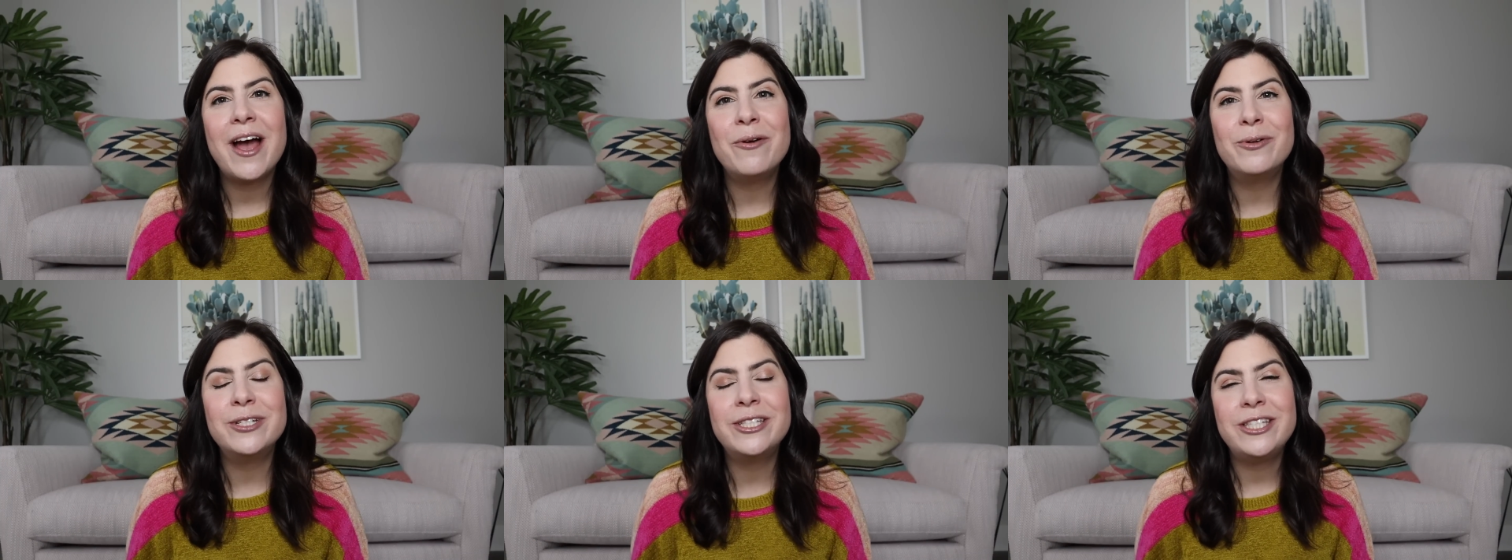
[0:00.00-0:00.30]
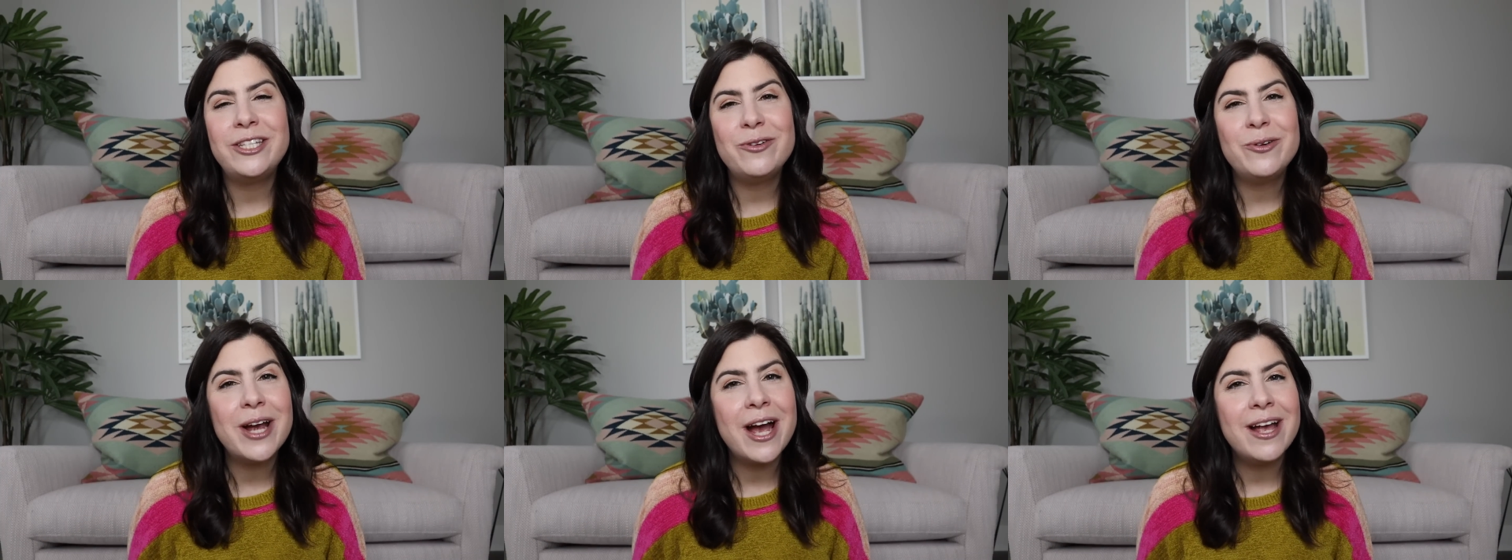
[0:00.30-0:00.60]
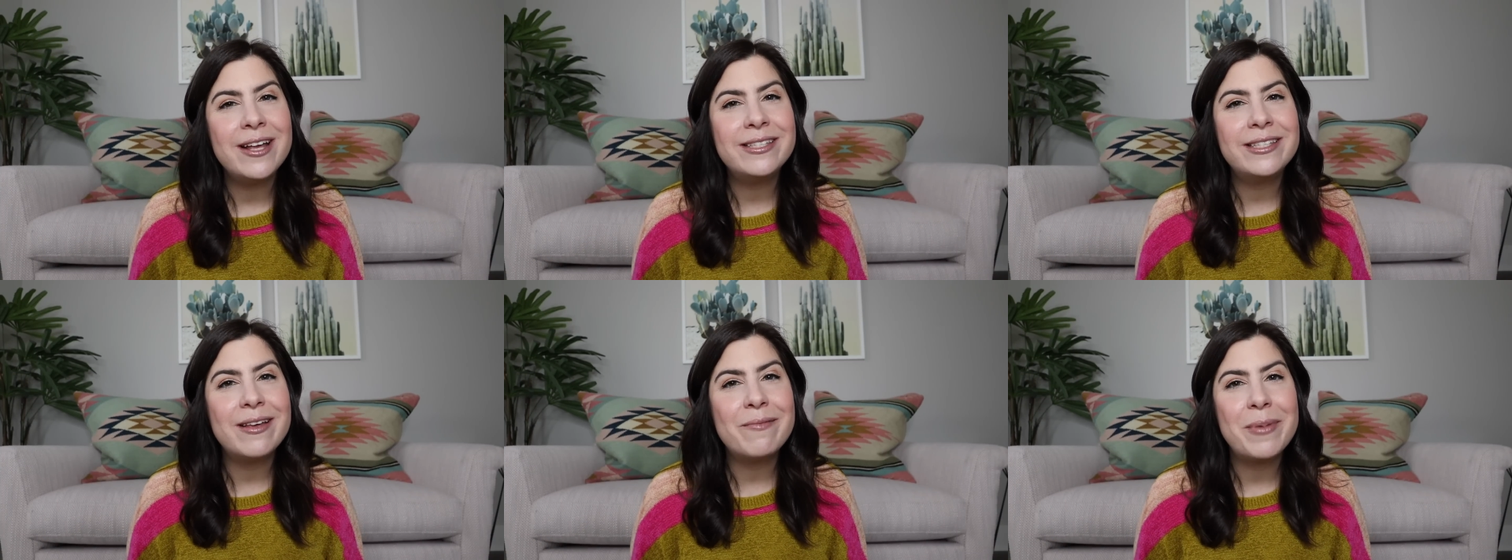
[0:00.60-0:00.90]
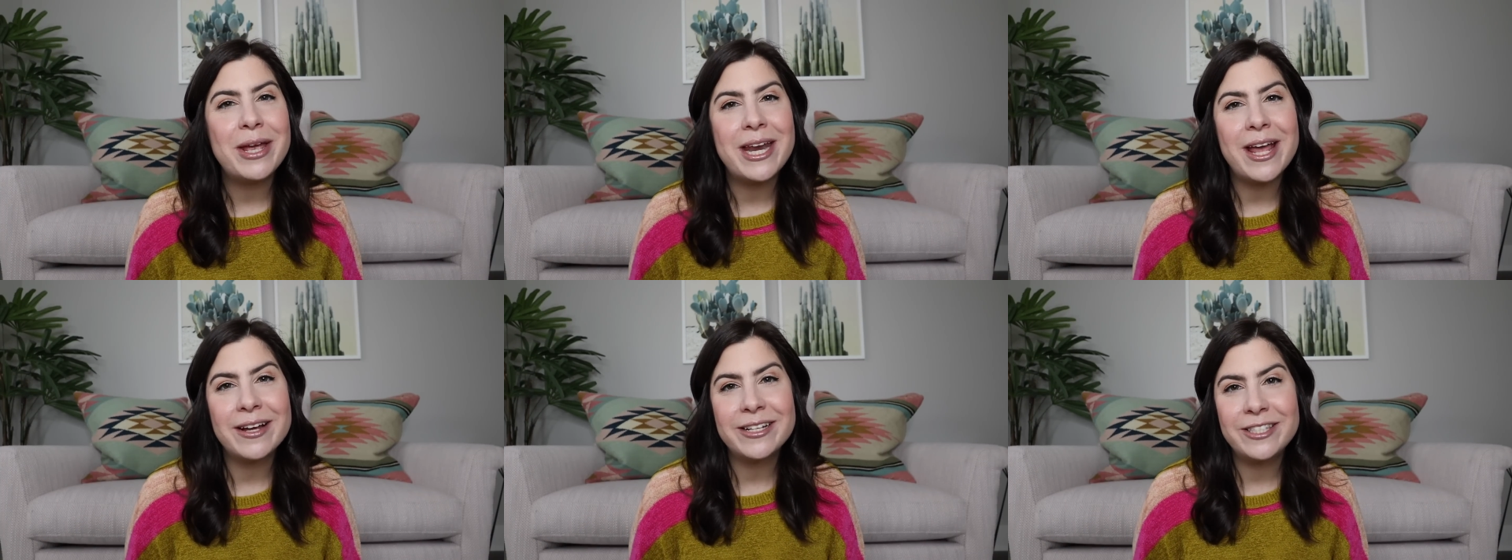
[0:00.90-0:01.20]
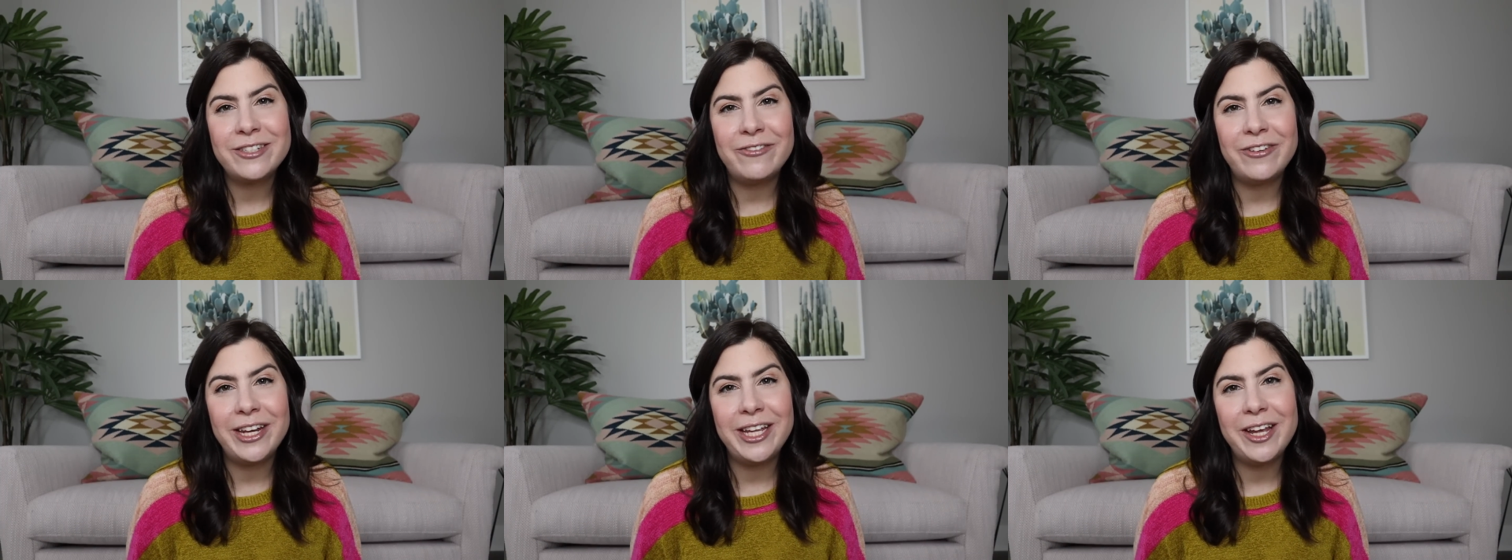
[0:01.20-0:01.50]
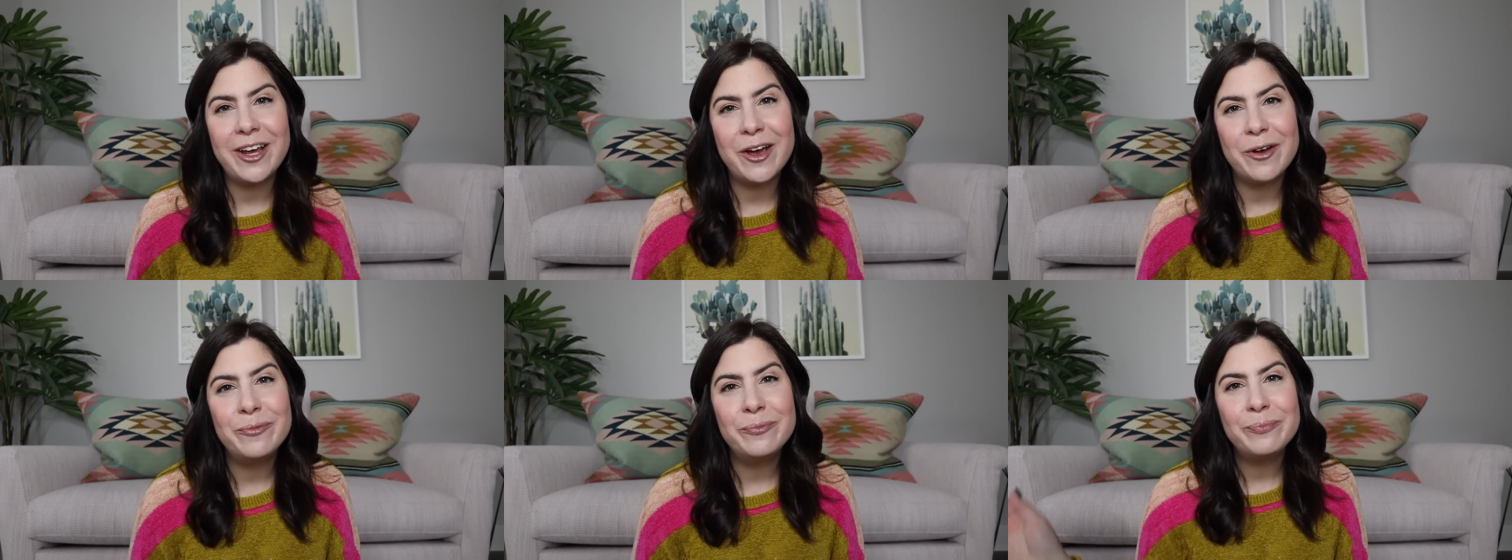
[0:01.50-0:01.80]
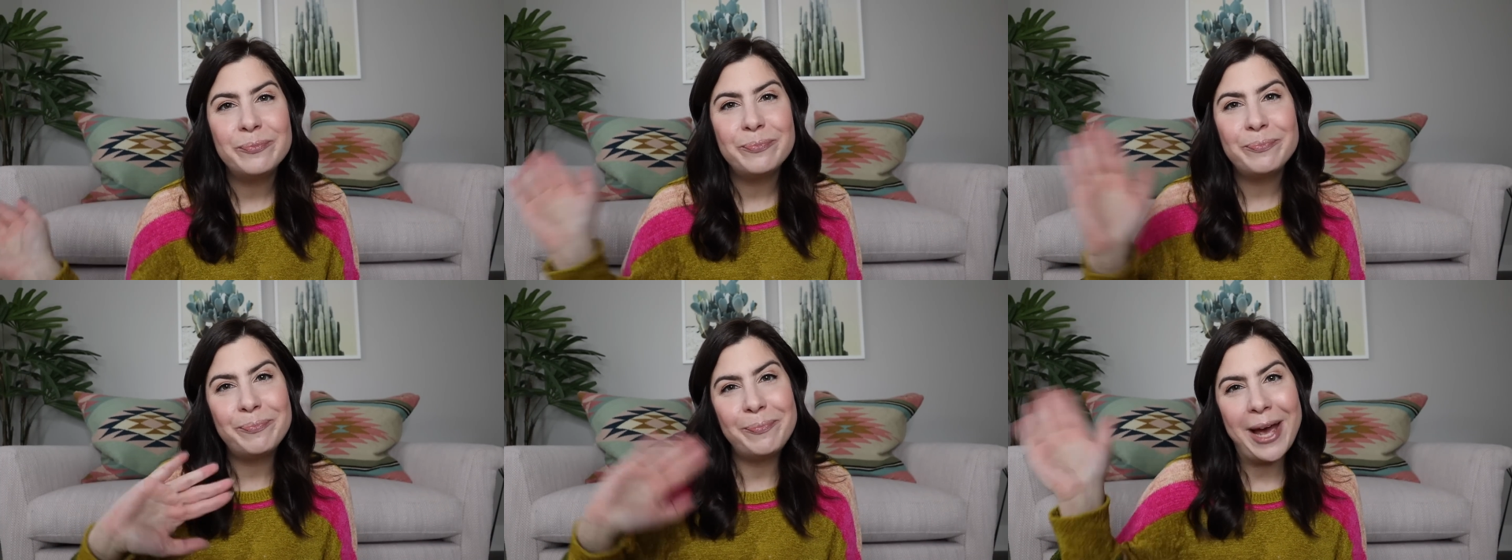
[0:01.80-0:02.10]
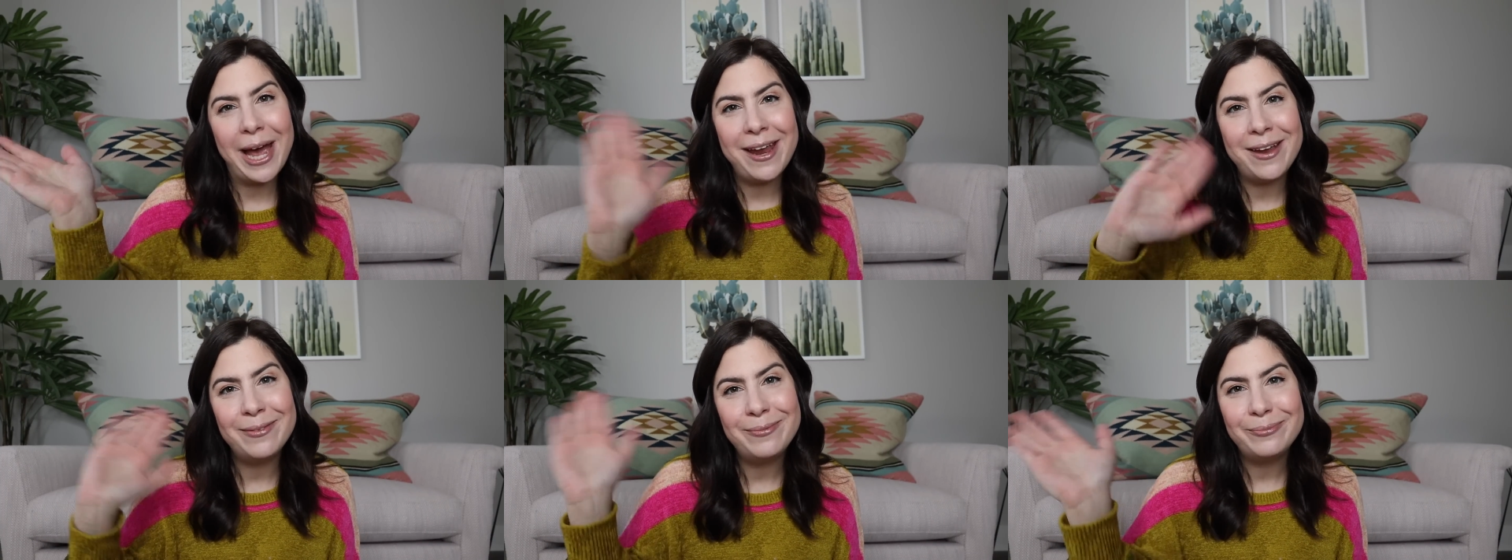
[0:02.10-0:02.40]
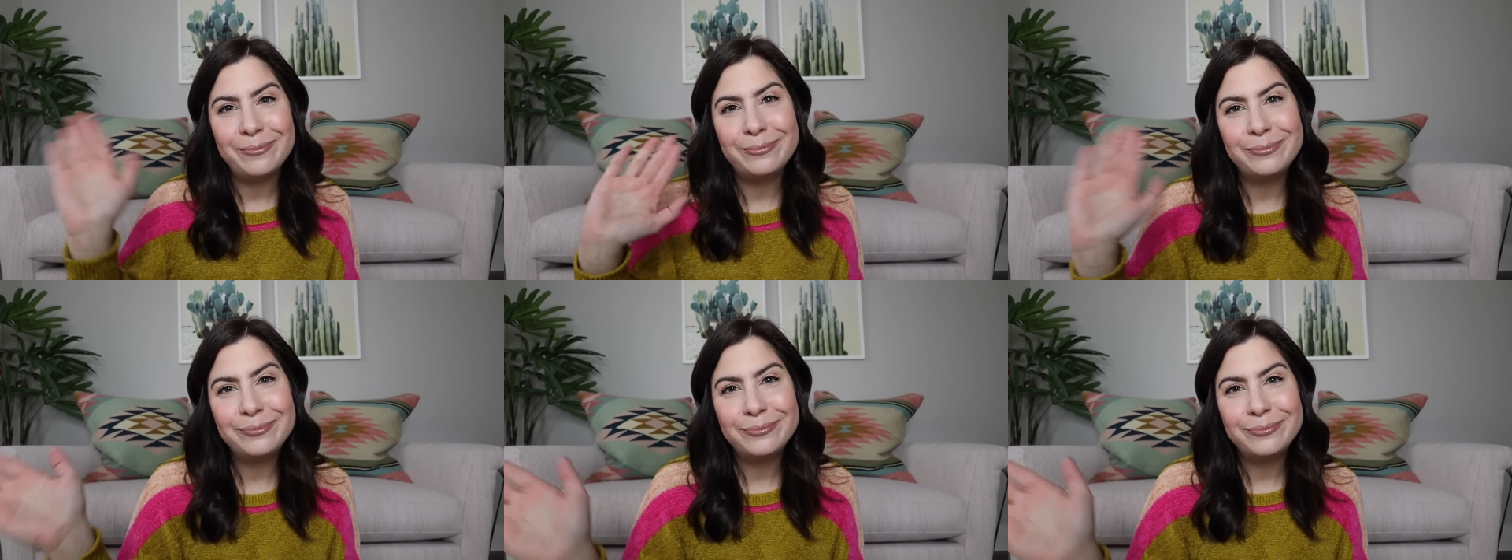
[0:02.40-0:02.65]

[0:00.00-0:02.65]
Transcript: I will see you guys in my next video. Bye.